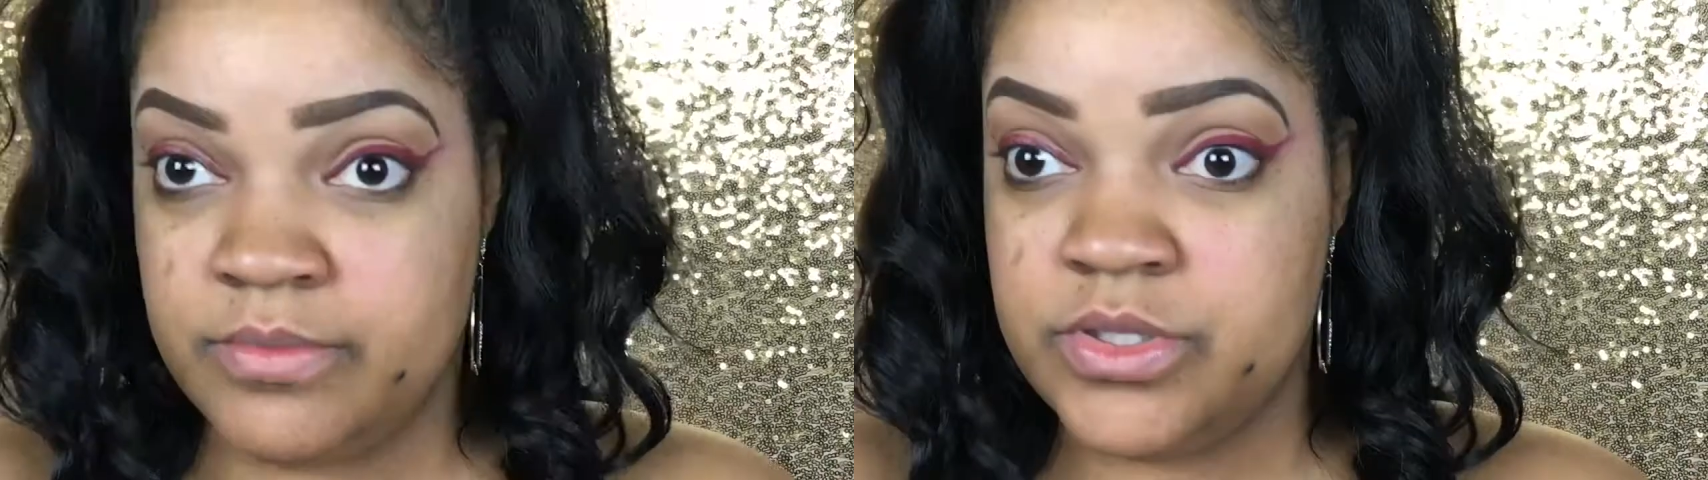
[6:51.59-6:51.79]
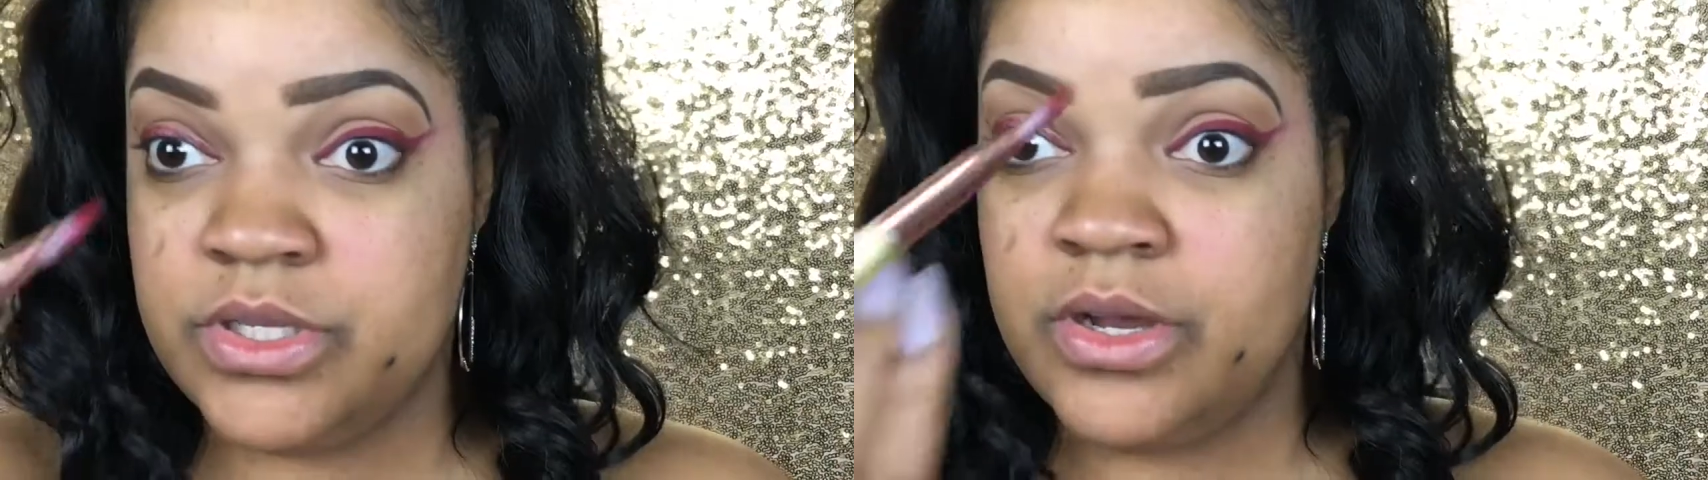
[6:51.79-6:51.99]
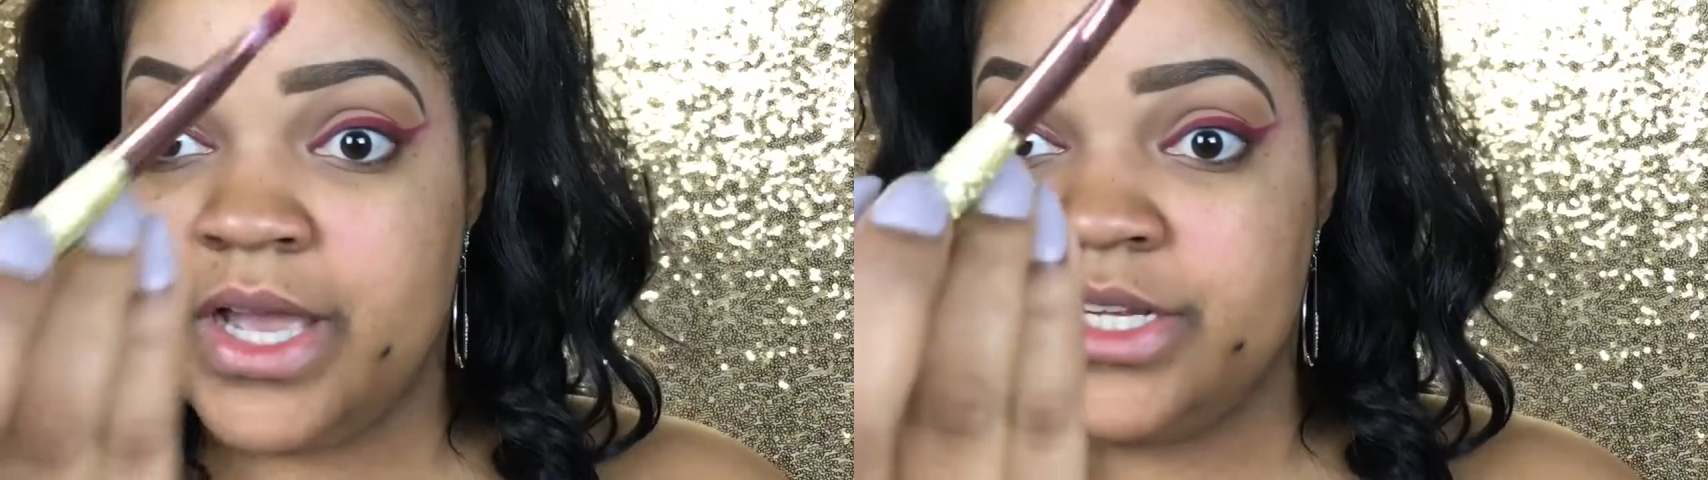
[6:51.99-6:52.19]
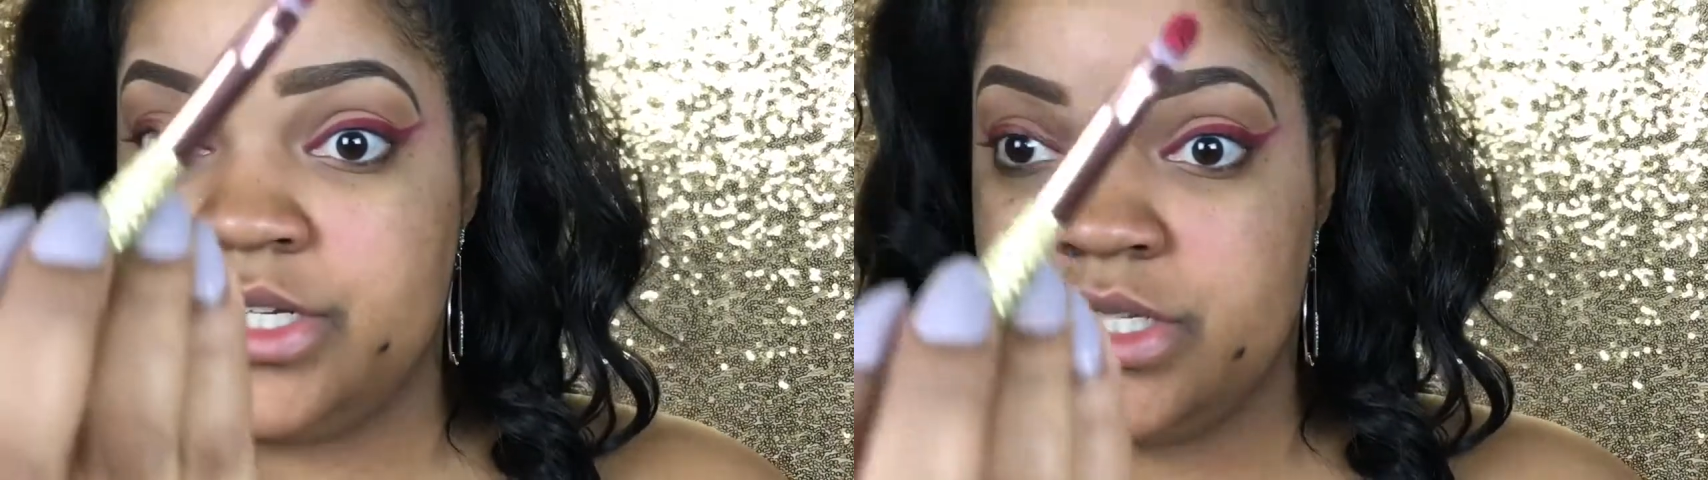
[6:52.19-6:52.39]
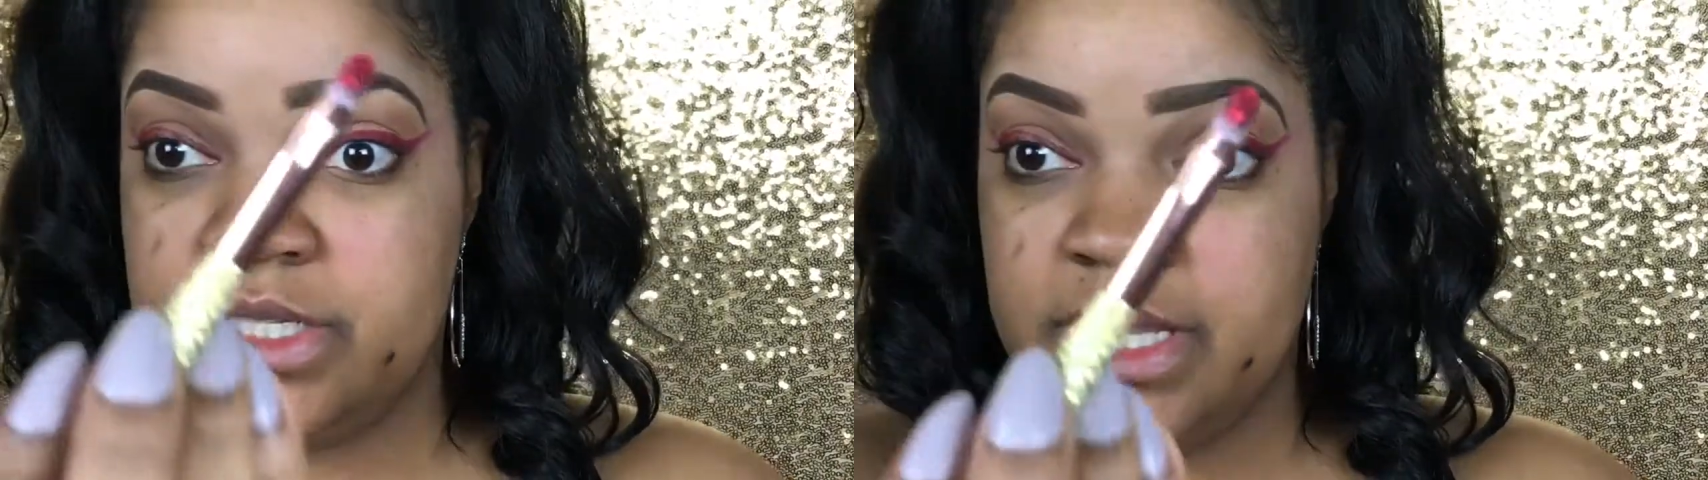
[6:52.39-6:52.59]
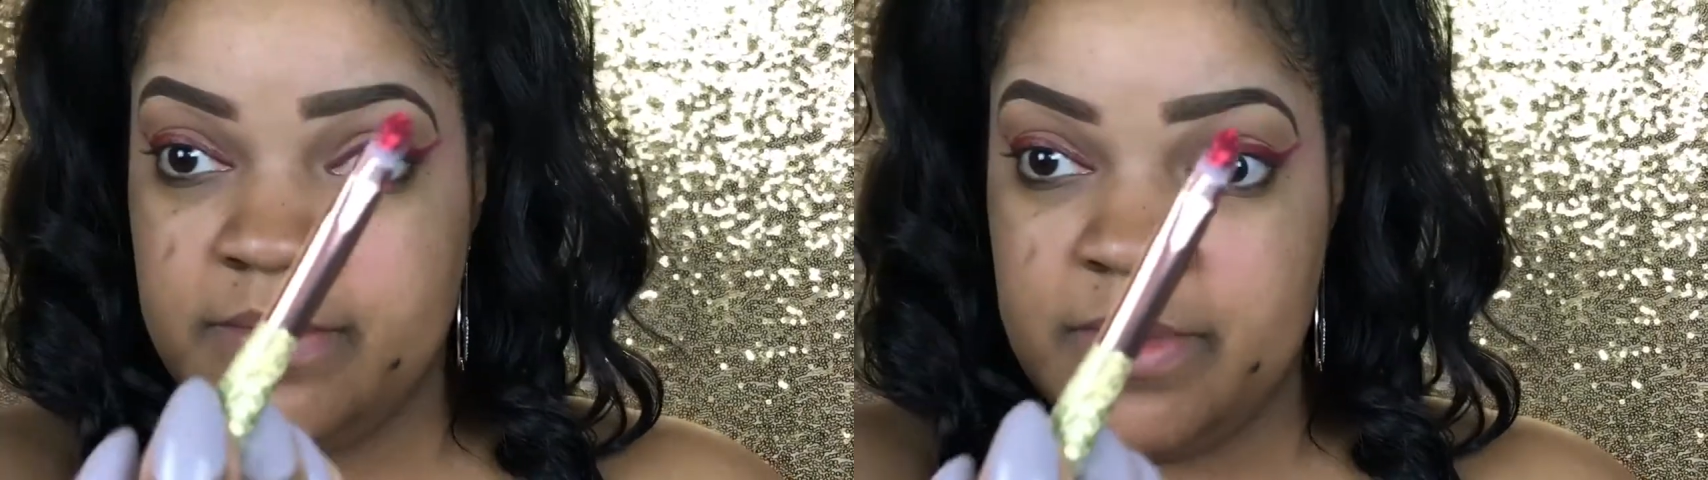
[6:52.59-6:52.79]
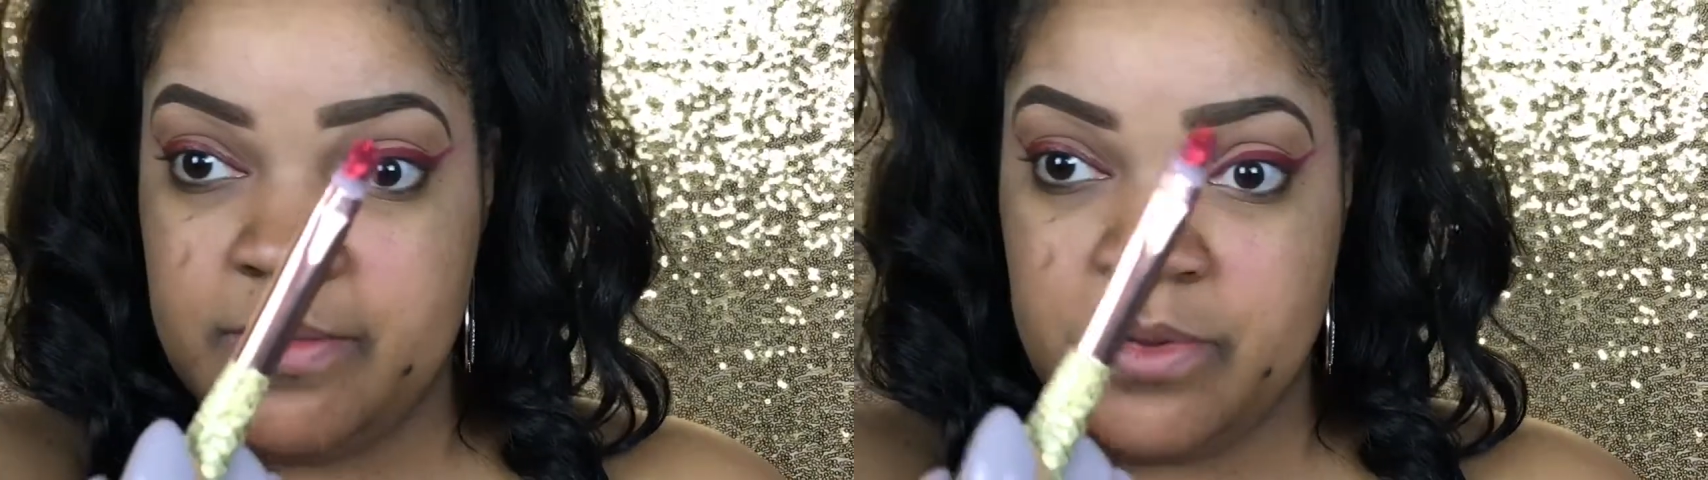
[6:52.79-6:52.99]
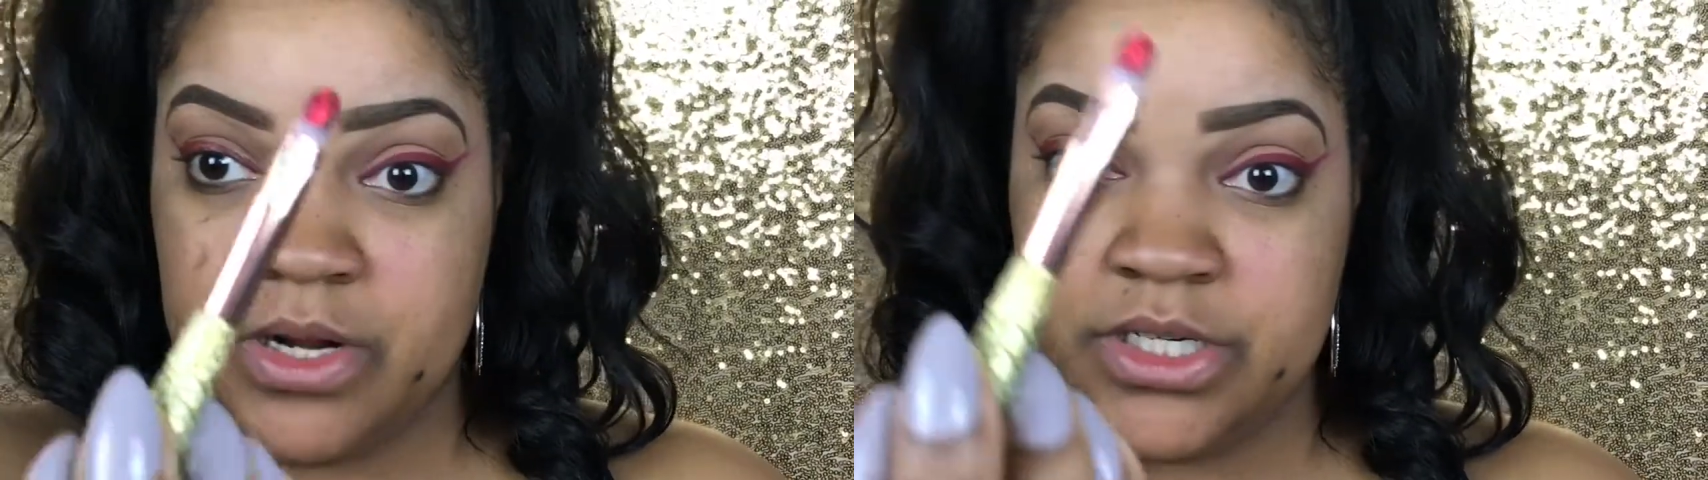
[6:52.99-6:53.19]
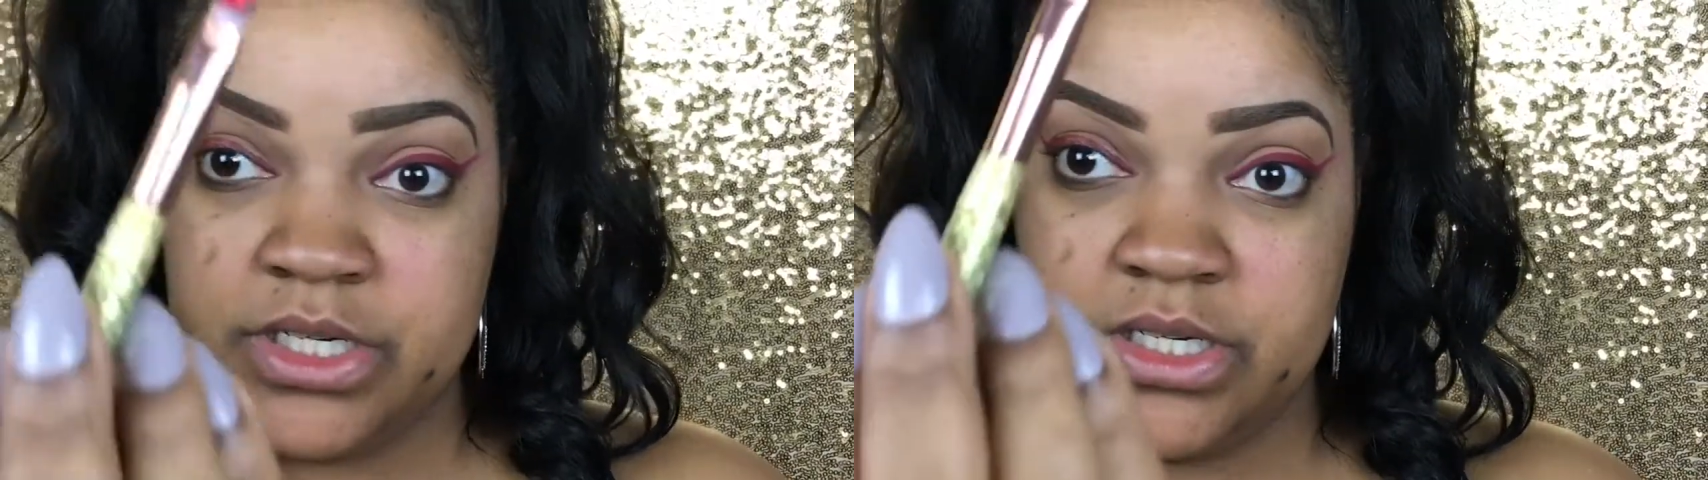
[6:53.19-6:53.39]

So I just take my brush,